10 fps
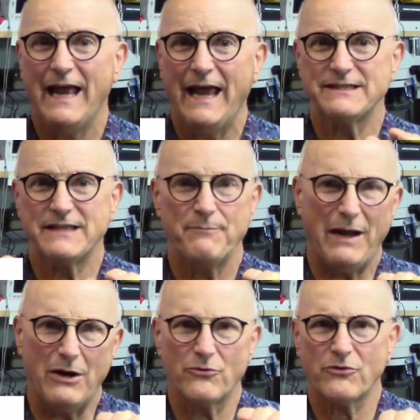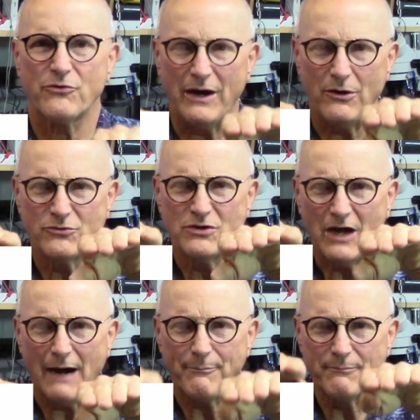has a power ground
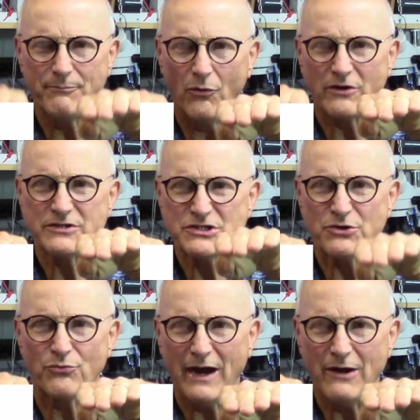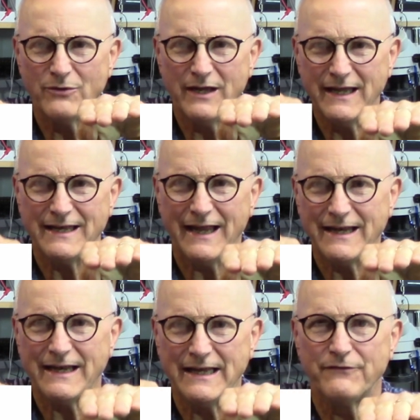copper pore surrounding it
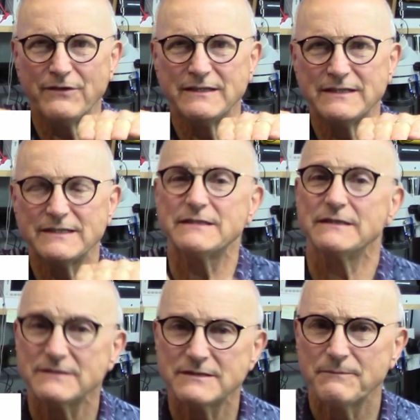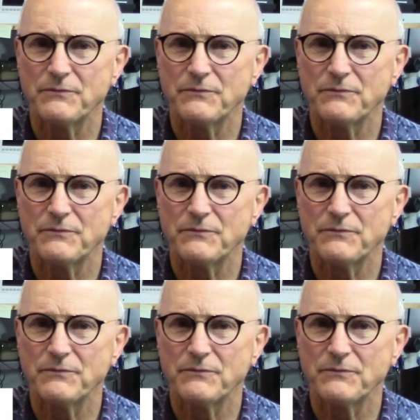at a given distance.